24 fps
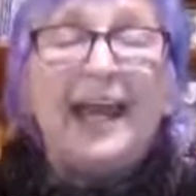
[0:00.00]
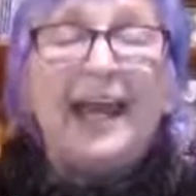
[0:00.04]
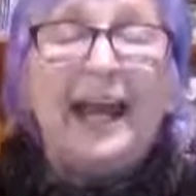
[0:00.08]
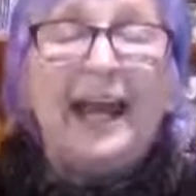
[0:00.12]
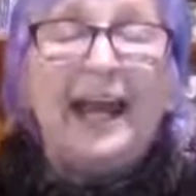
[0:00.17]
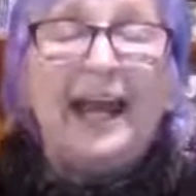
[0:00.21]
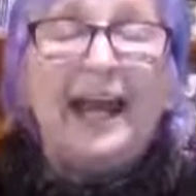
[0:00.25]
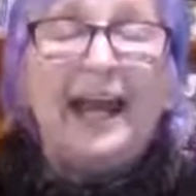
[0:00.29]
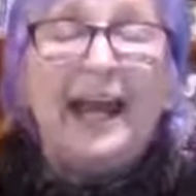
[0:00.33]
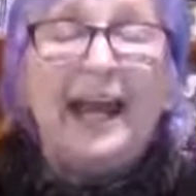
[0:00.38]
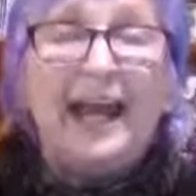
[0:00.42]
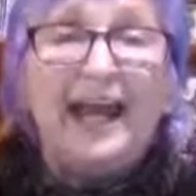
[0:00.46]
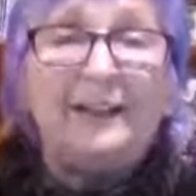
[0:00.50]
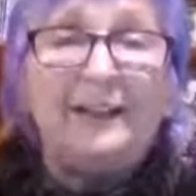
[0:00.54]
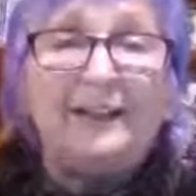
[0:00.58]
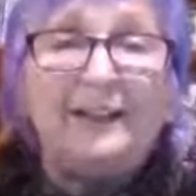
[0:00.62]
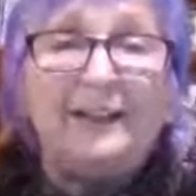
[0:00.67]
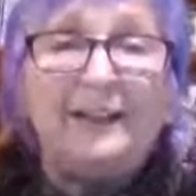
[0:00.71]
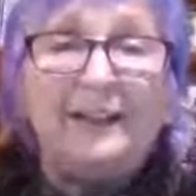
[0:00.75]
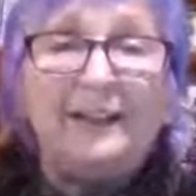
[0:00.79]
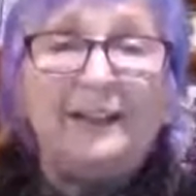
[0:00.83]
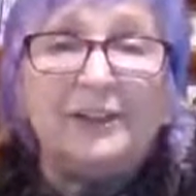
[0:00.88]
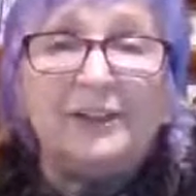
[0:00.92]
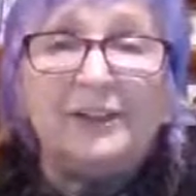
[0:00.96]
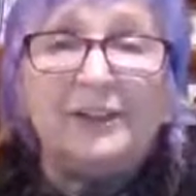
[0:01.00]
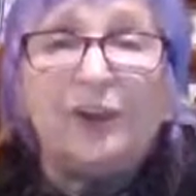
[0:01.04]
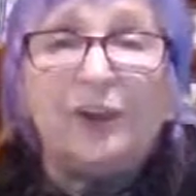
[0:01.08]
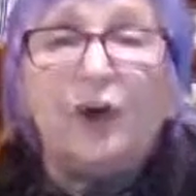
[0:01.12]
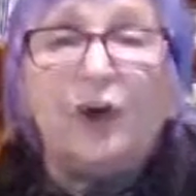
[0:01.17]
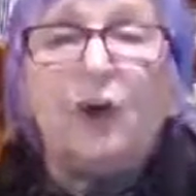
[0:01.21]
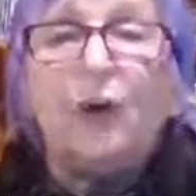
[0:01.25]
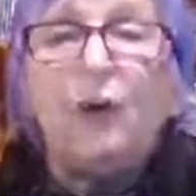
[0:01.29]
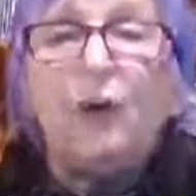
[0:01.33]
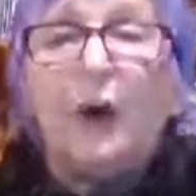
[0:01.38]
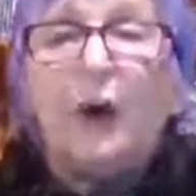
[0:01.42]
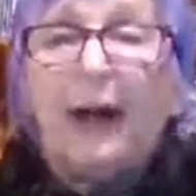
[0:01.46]
And
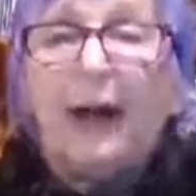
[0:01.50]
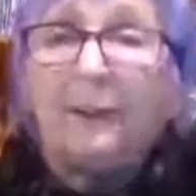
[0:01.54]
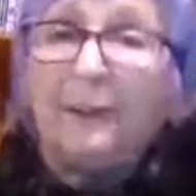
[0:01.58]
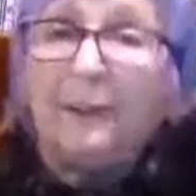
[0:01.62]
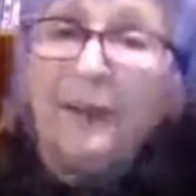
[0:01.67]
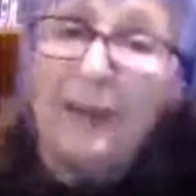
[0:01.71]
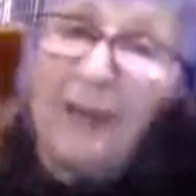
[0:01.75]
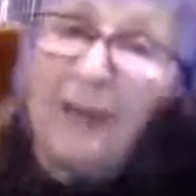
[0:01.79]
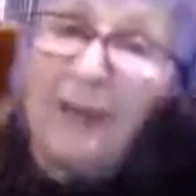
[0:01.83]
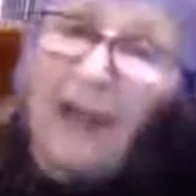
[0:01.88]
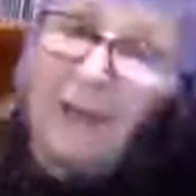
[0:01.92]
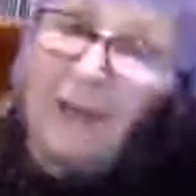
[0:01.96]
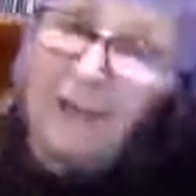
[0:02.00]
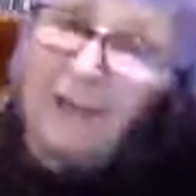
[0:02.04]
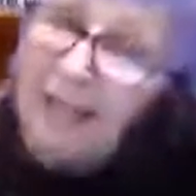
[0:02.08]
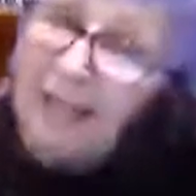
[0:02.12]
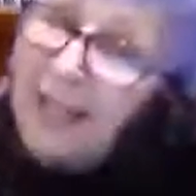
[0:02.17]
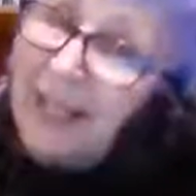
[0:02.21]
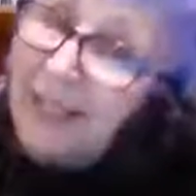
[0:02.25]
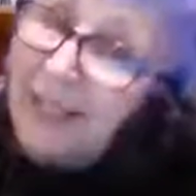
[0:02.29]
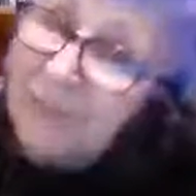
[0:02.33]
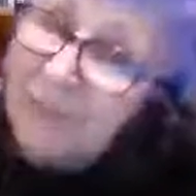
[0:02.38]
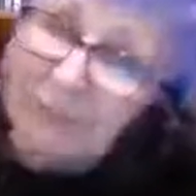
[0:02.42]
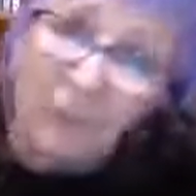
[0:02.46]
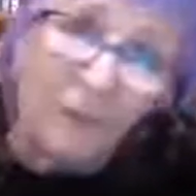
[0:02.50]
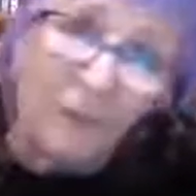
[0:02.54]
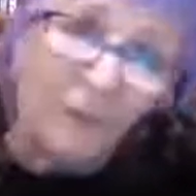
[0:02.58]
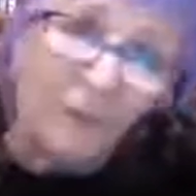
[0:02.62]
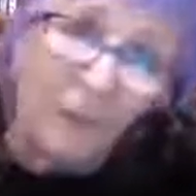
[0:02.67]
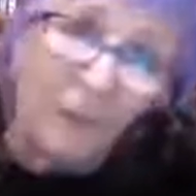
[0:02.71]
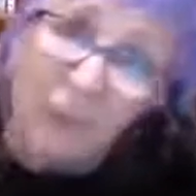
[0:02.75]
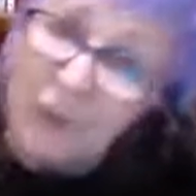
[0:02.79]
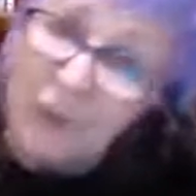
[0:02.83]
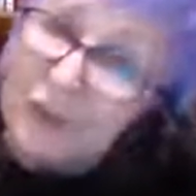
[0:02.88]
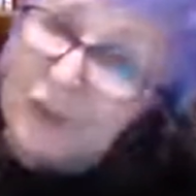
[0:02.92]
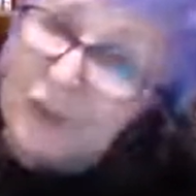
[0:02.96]
so I think I've said it
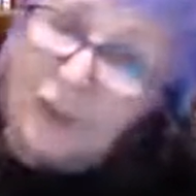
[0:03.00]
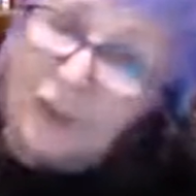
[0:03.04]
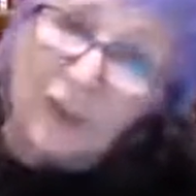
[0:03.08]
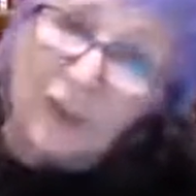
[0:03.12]
before.